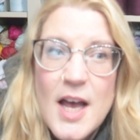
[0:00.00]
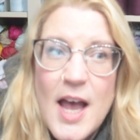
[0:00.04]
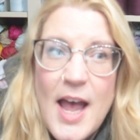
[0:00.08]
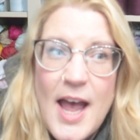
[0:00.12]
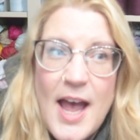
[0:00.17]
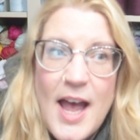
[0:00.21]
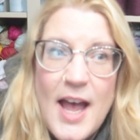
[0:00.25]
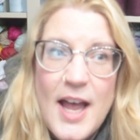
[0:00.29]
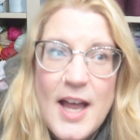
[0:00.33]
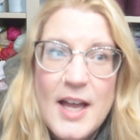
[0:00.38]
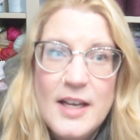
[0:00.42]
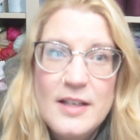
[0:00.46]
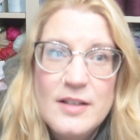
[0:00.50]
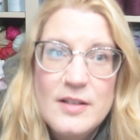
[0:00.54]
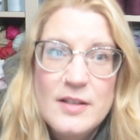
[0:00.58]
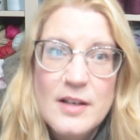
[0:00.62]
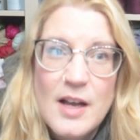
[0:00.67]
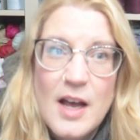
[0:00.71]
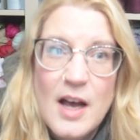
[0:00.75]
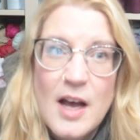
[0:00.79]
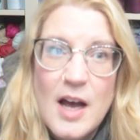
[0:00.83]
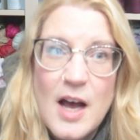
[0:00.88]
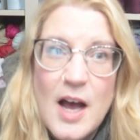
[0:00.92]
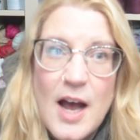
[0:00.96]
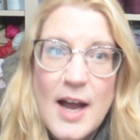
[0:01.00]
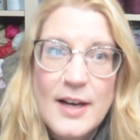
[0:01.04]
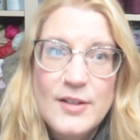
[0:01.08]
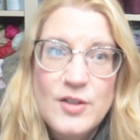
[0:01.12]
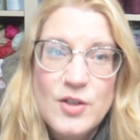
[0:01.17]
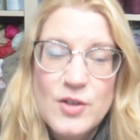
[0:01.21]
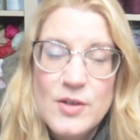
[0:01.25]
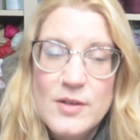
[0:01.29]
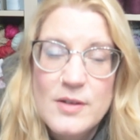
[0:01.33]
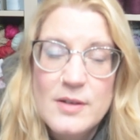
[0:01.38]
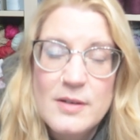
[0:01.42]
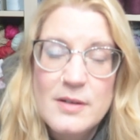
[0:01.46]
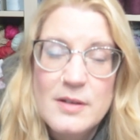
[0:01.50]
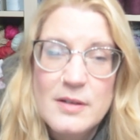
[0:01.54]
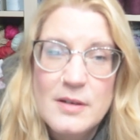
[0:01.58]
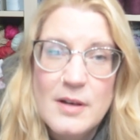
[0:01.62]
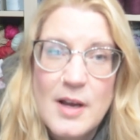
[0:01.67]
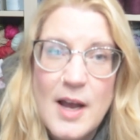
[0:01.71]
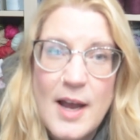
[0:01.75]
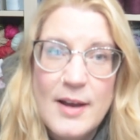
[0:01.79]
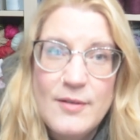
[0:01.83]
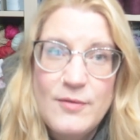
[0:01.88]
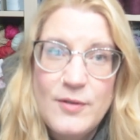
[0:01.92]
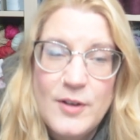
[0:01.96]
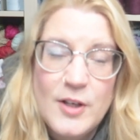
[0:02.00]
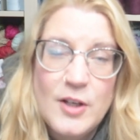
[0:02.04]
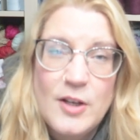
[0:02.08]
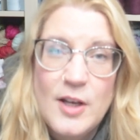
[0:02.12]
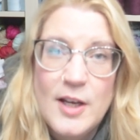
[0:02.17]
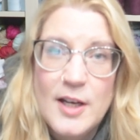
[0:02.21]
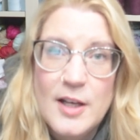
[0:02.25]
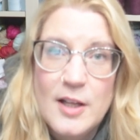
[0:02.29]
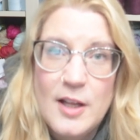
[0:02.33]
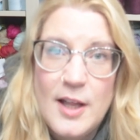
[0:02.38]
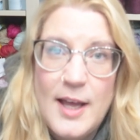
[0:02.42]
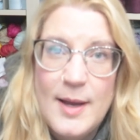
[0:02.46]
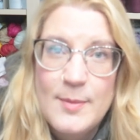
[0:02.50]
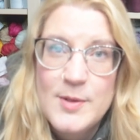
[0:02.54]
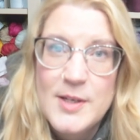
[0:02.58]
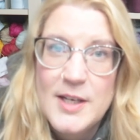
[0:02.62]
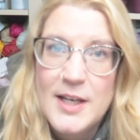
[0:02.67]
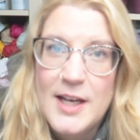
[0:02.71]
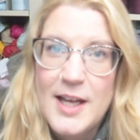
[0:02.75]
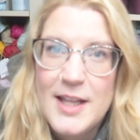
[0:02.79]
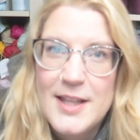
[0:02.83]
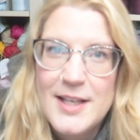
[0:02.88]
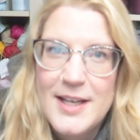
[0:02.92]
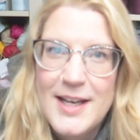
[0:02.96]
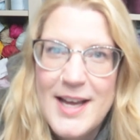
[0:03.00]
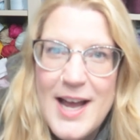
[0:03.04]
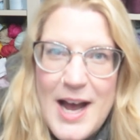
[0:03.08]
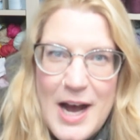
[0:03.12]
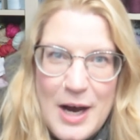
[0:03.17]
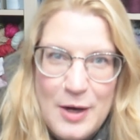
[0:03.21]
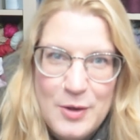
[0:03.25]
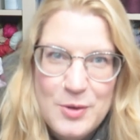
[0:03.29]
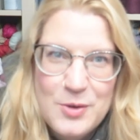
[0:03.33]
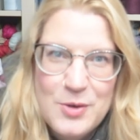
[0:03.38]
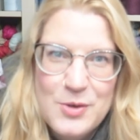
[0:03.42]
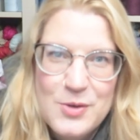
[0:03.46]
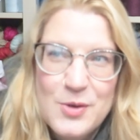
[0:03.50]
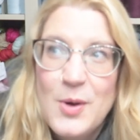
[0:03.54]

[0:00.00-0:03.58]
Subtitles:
And I feel like collapsing on the couch.